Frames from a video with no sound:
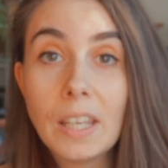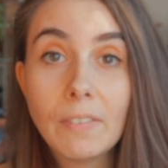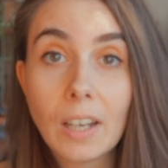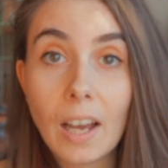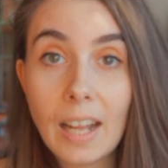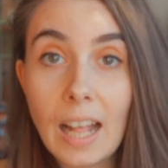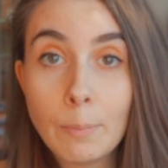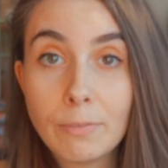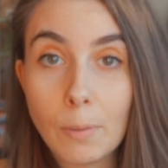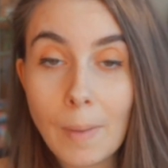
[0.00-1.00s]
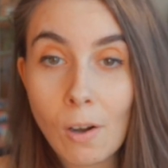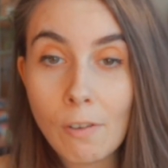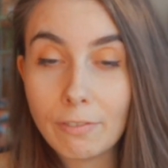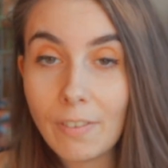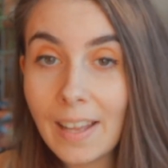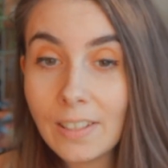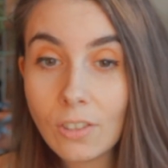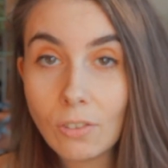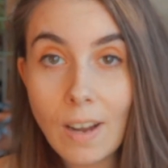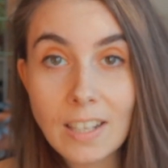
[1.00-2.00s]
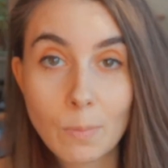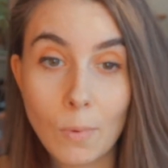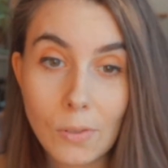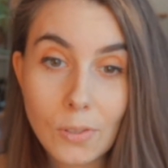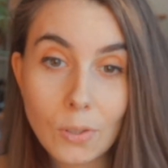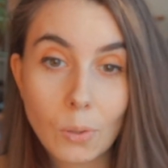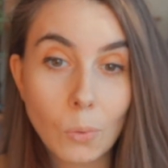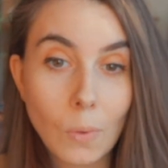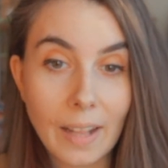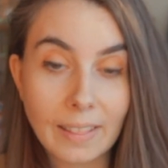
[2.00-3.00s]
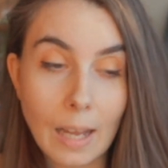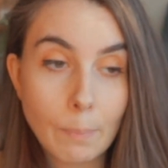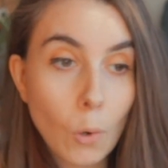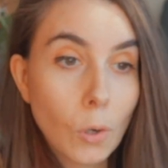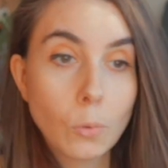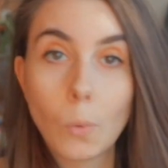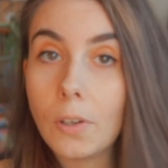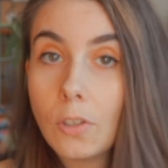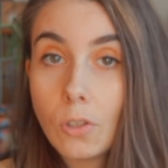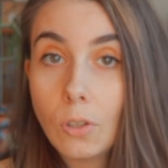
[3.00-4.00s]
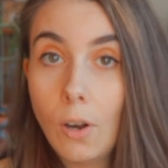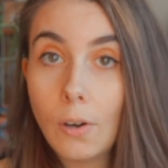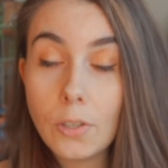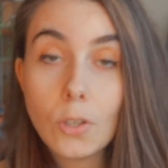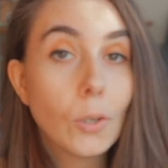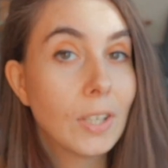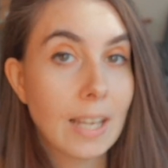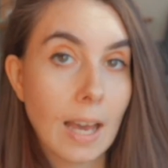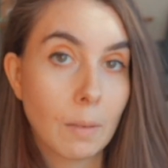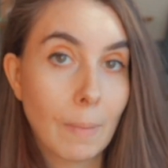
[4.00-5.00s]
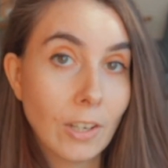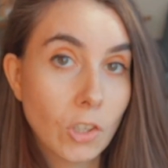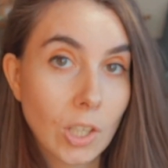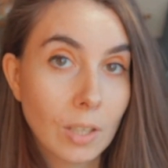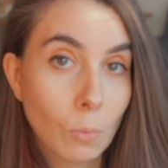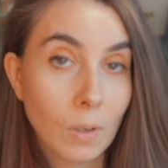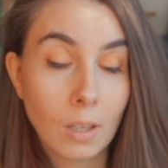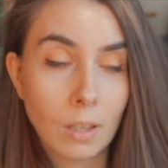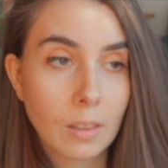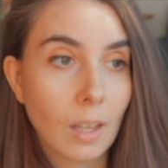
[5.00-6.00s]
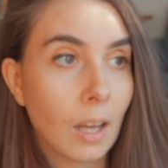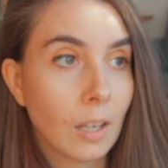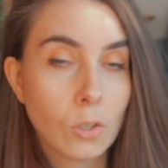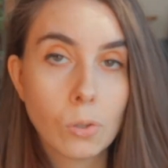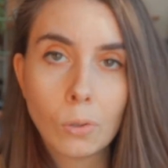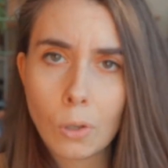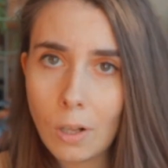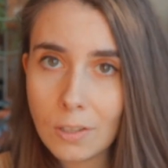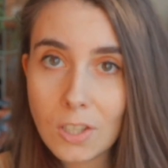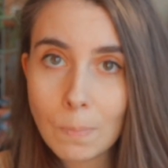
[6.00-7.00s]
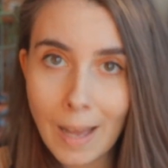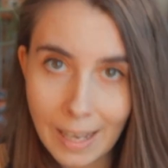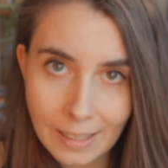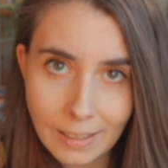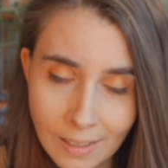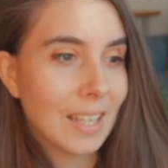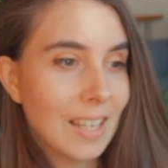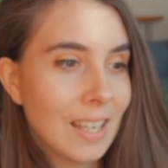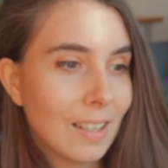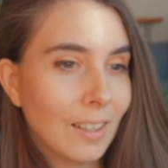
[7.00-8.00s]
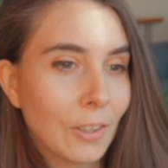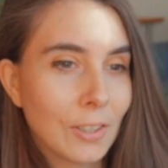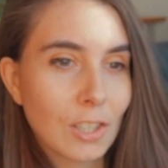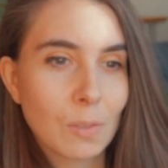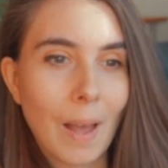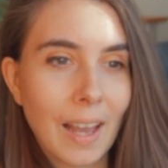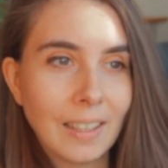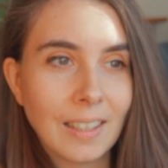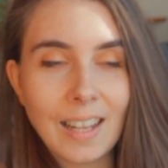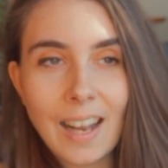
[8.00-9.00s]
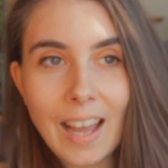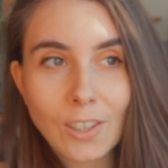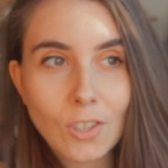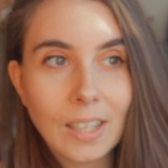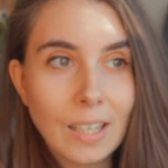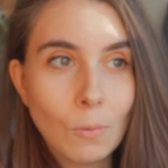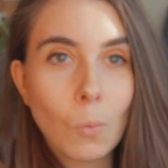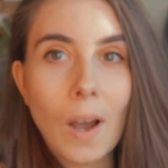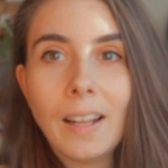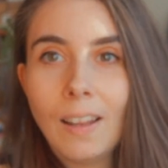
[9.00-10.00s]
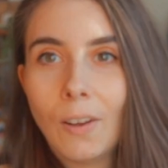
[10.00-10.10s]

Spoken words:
even got help from our friend Rasmus, who at that point wanted to learn 2D animation with a tool called Spine. He learned Spine and actually, while